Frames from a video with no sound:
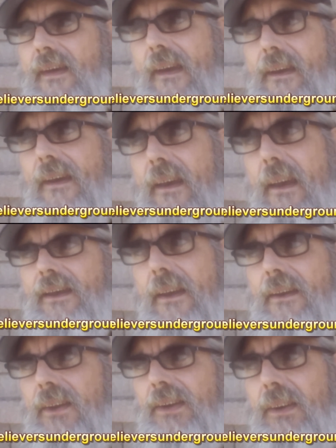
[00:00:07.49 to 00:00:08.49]

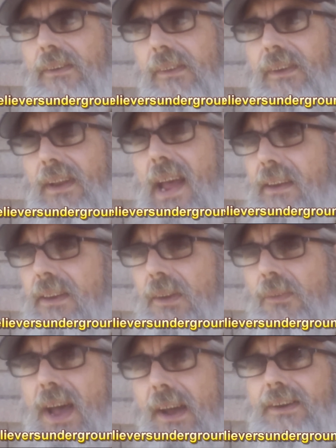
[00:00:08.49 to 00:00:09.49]
And Galactic
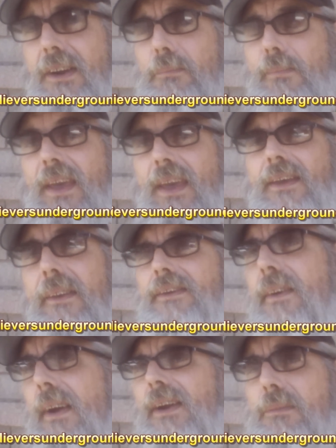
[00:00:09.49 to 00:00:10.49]
Wacko, man,
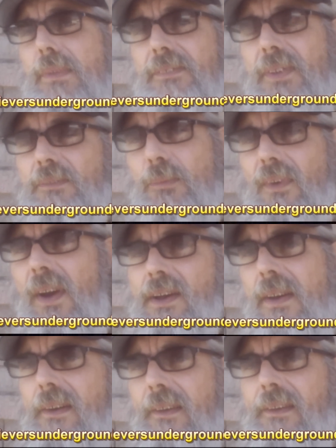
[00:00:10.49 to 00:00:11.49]
correct me if I'm
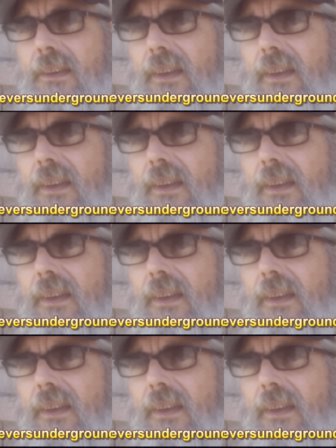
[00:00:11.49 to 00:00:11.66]
wrong,